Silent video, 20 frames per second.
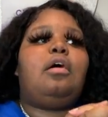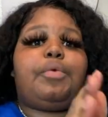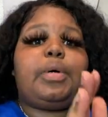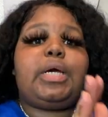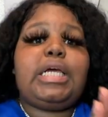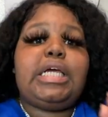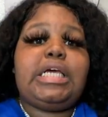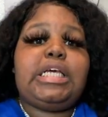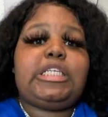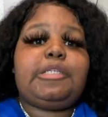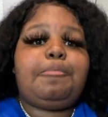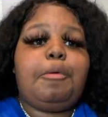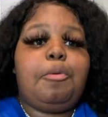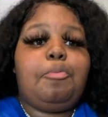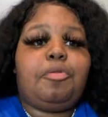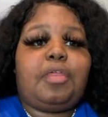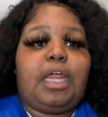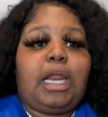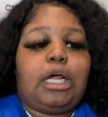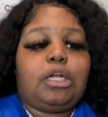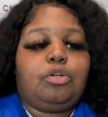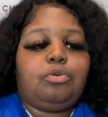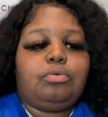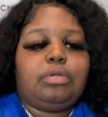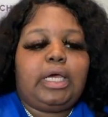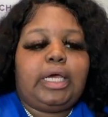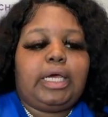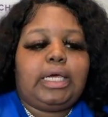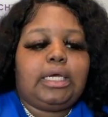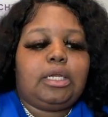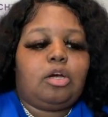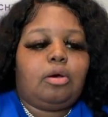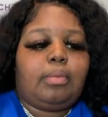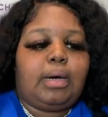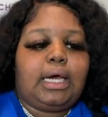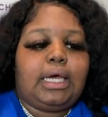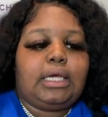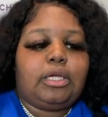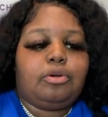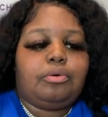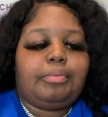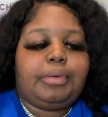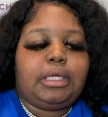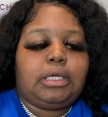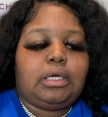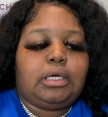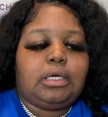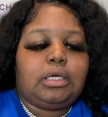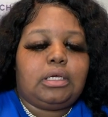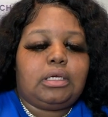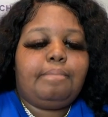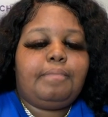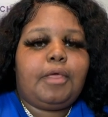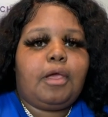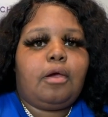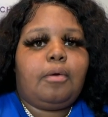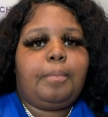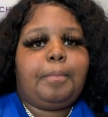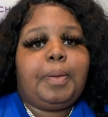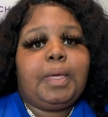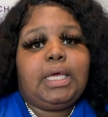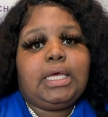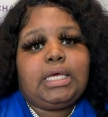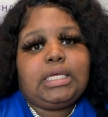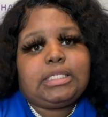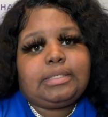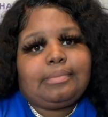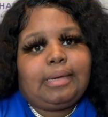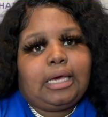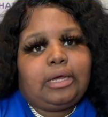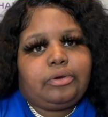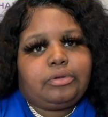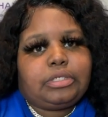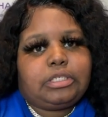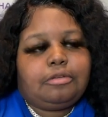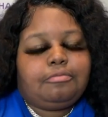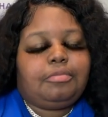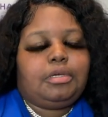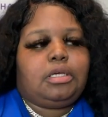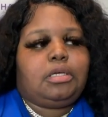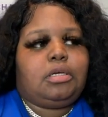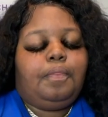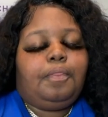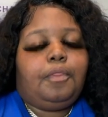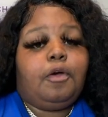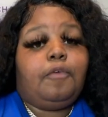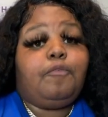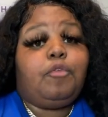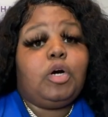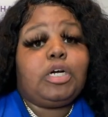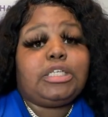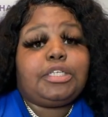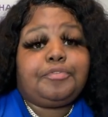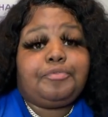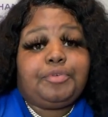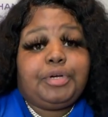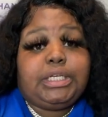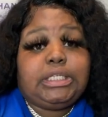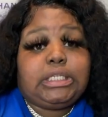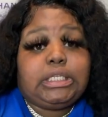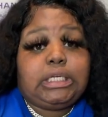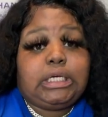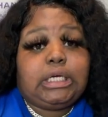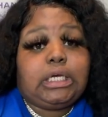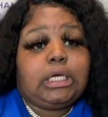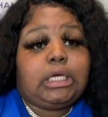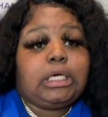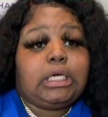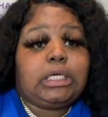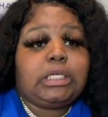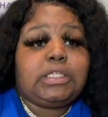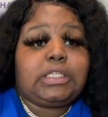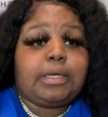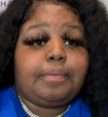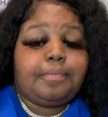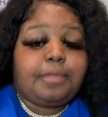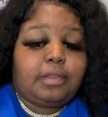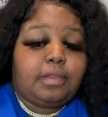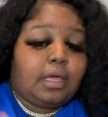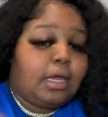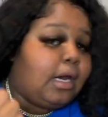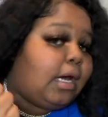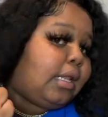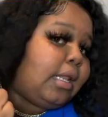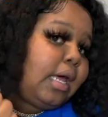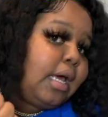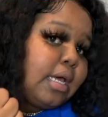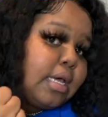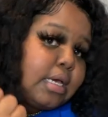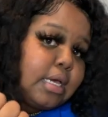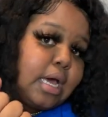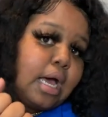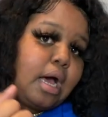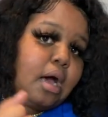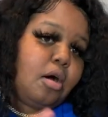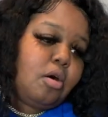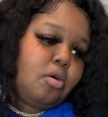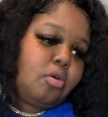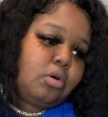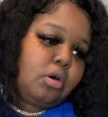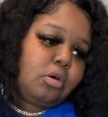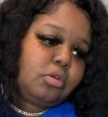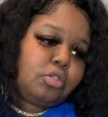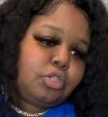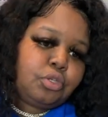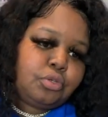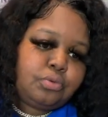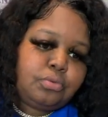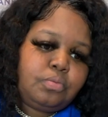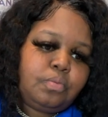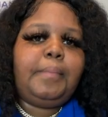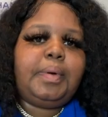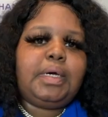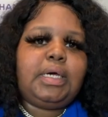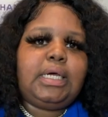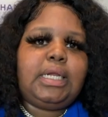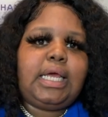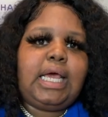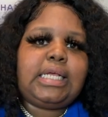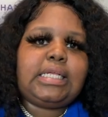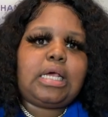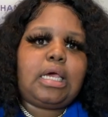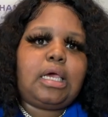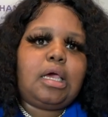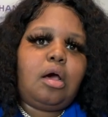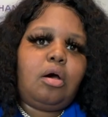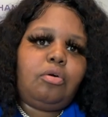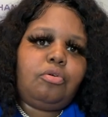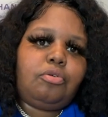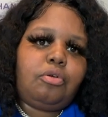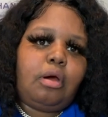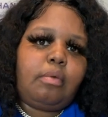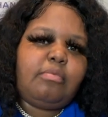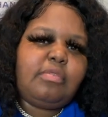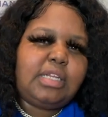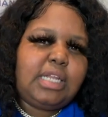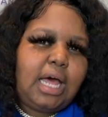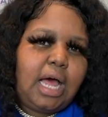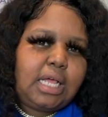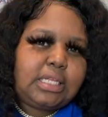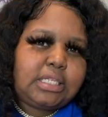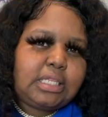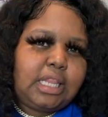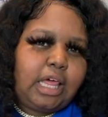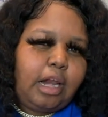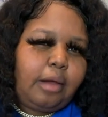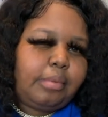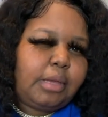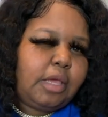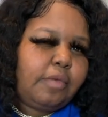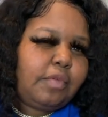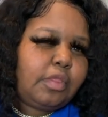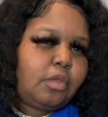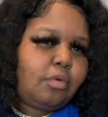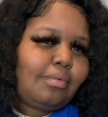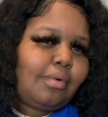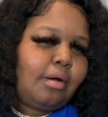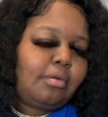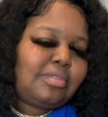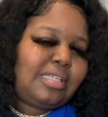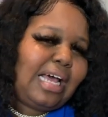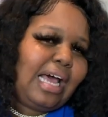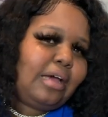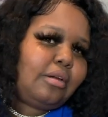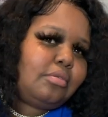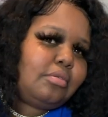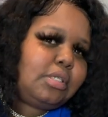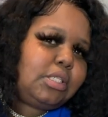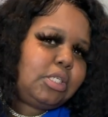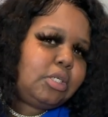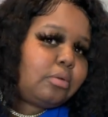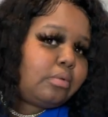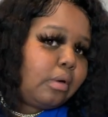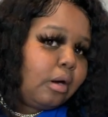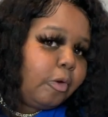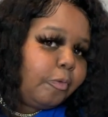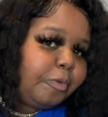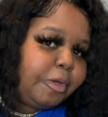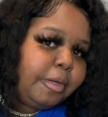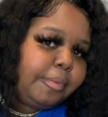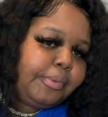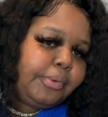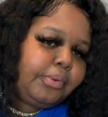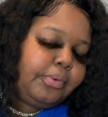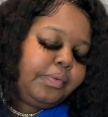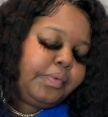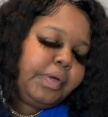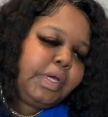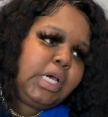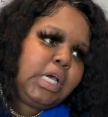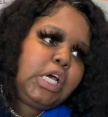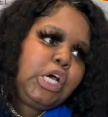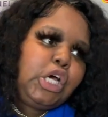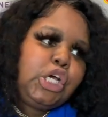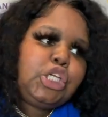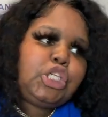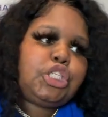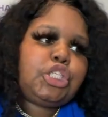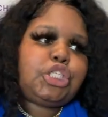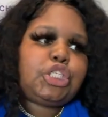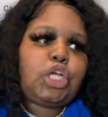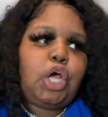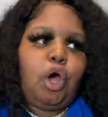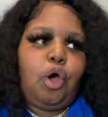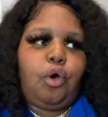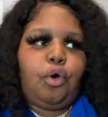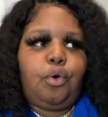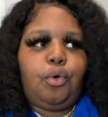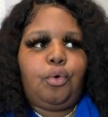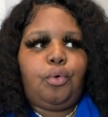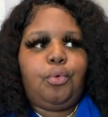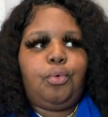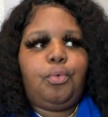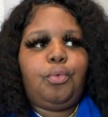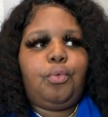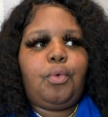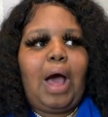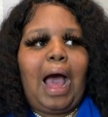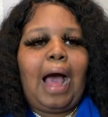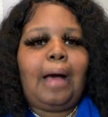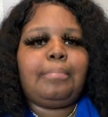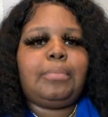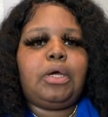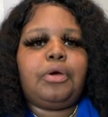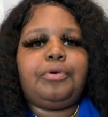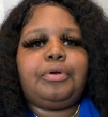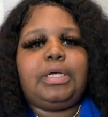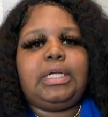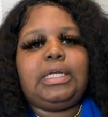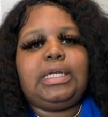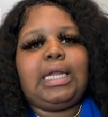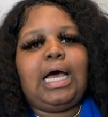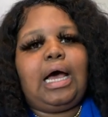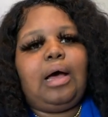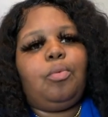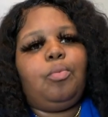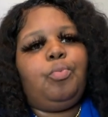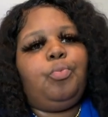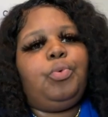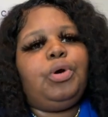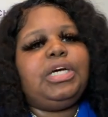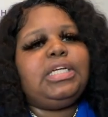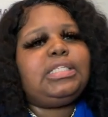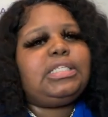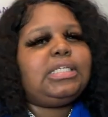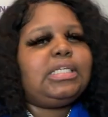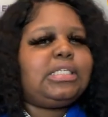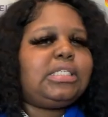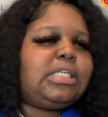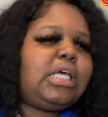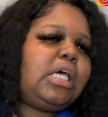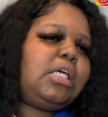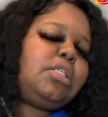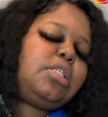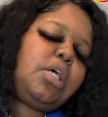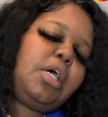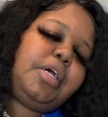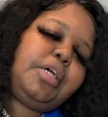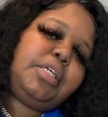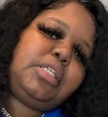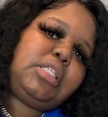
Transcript: friends, people that I do let in on my intermediate, their opinions matter to me. Their voice of reasoning is something that I like, I hold on to. But as I get older, I'm realizing that I'm giving the wrong titles to the wrong people. So I'm learning not when to say certain